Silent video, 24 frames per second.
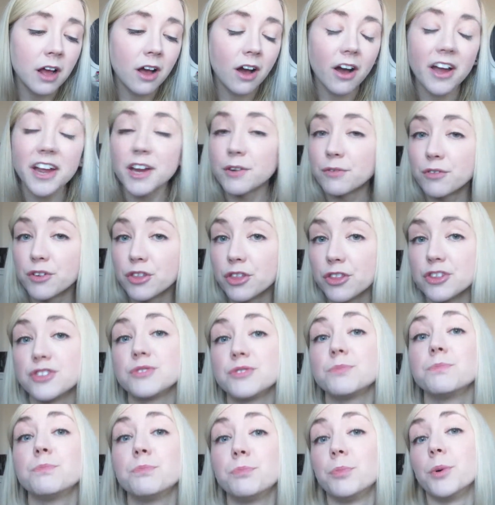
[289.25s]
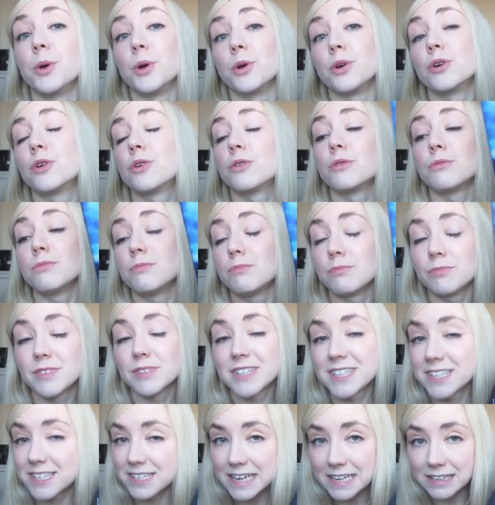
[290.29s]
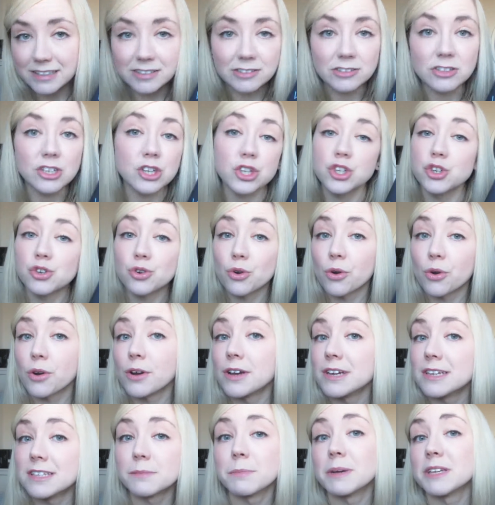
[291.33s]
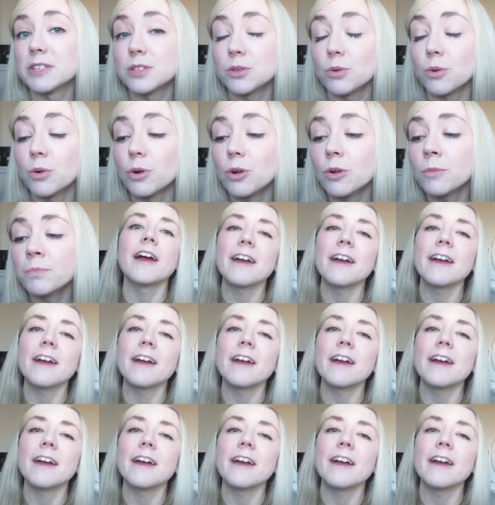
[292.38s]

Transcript: However, this book still destroys my soul.